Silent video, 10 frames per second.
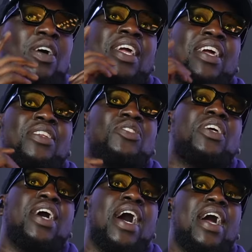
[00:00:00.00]
there's a
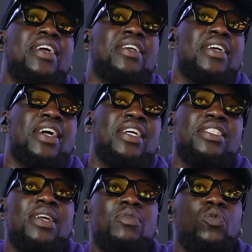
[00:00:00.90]
guy. His
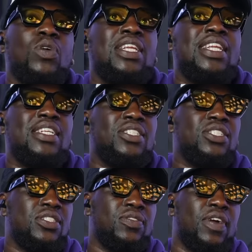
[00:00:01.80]
name is Willie Lynch,
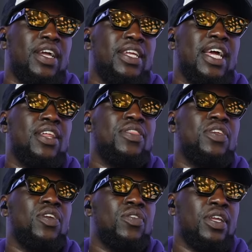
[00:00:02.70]
right? He had a
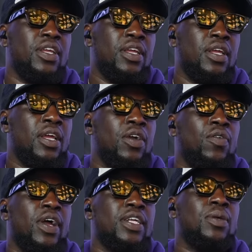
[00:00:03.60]
theory,
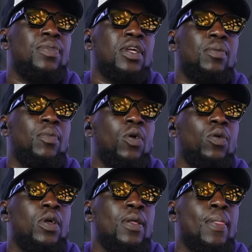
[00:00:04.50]
right? Something about,
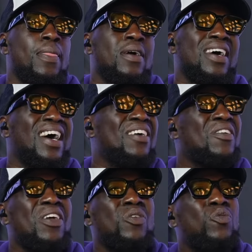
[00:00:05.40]

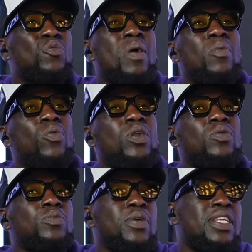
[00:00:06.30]
I don't remember what it was,
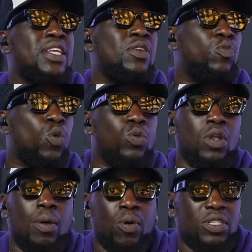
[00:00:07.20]
but he wrote
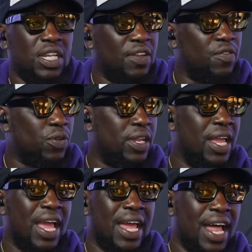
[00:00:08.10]
about slavery
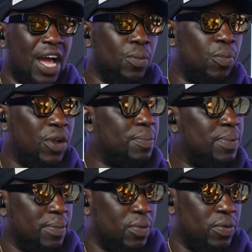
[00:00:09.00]
and how to break people.